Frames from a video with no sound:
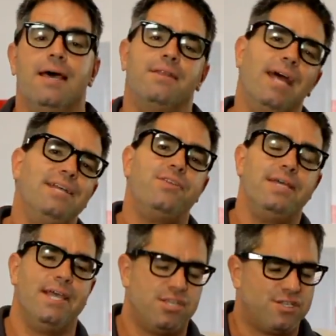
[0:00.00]
The nice
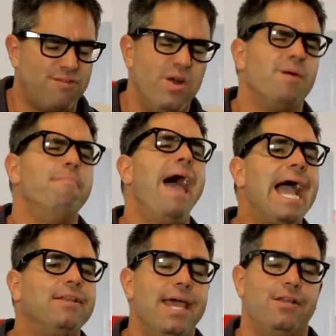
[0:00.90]
thing is it's a very
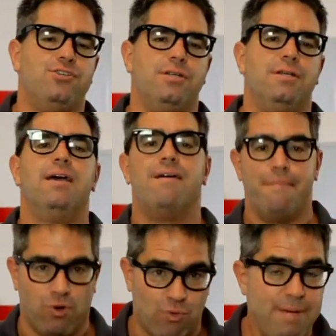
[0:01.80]
compact engine,
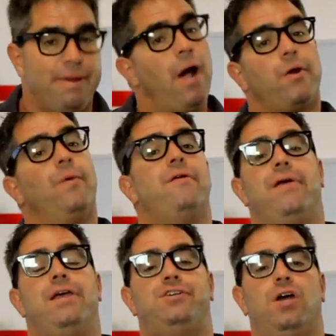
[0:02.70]
great power to weight
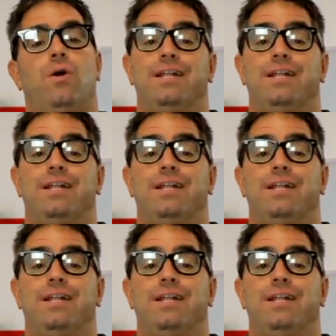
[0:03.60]
ratio,